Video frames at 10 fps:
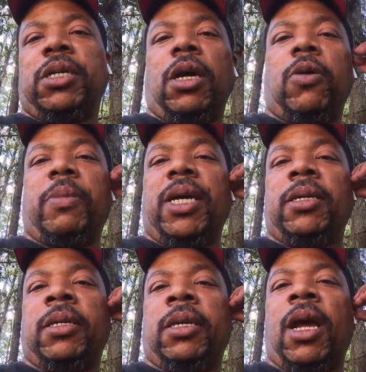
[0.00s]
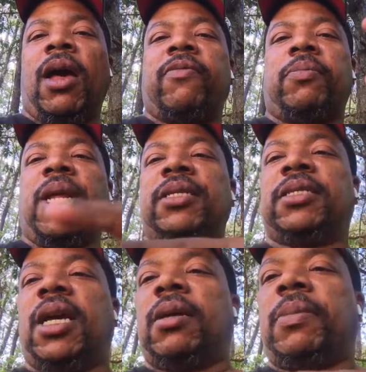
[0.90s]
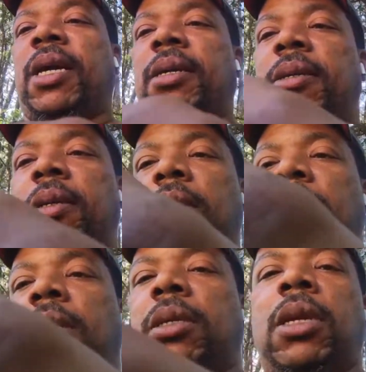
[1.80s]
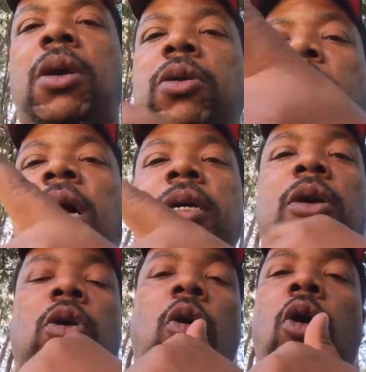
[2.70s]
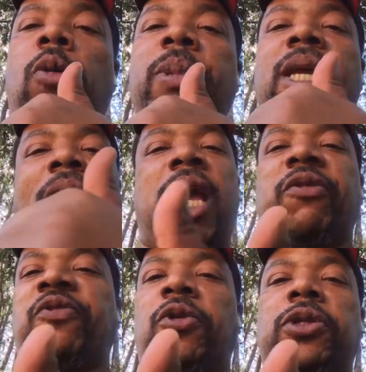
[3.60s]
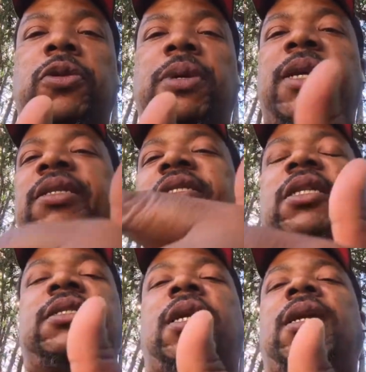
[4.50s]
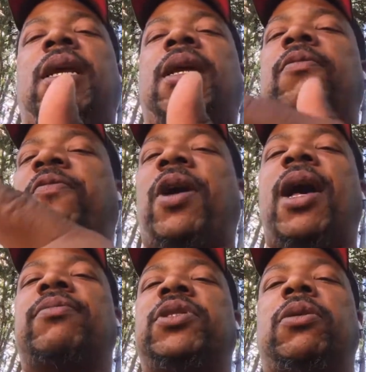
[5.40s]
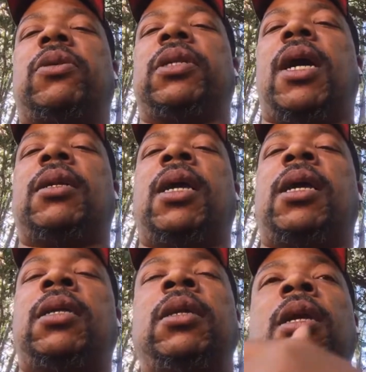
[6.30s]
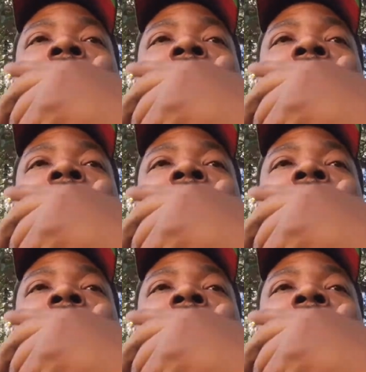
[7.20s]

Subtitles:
But yo, man, y'all have a blessed day, man. Yo, y'all could call me 843-688-5098.